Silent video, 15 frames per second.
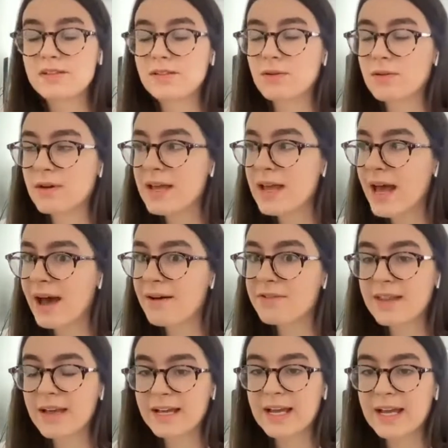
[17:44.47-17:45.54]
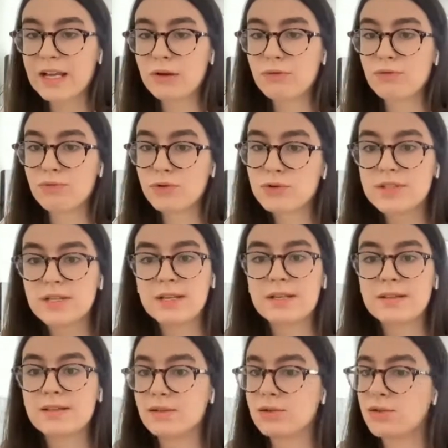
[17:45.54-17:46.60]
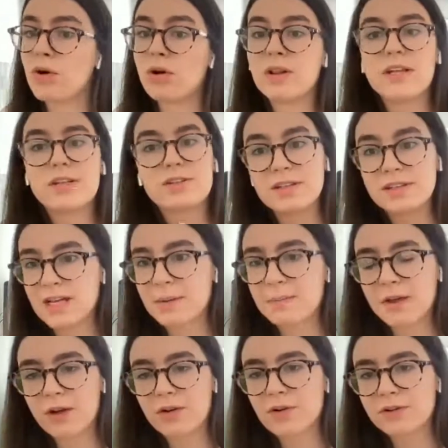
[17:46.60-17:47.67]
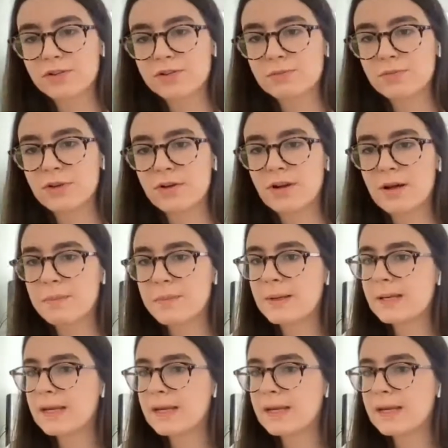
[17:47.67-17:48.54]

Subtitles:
So having that kind of rooted knowledge that's coming across from Europe,